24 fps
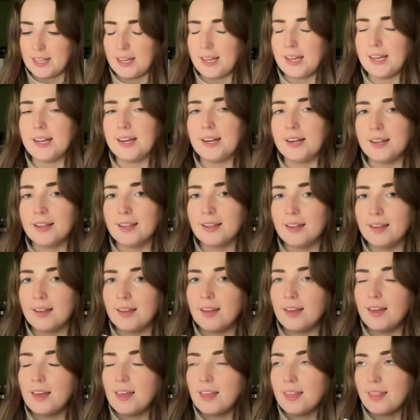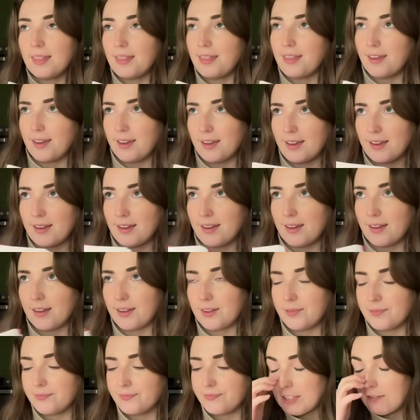in the
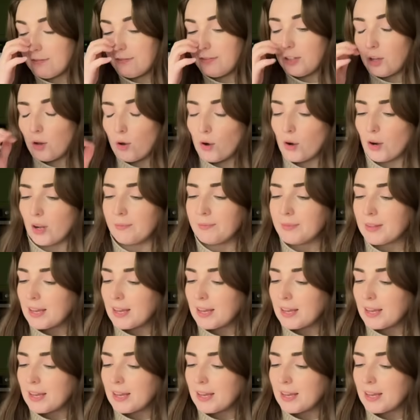vlog.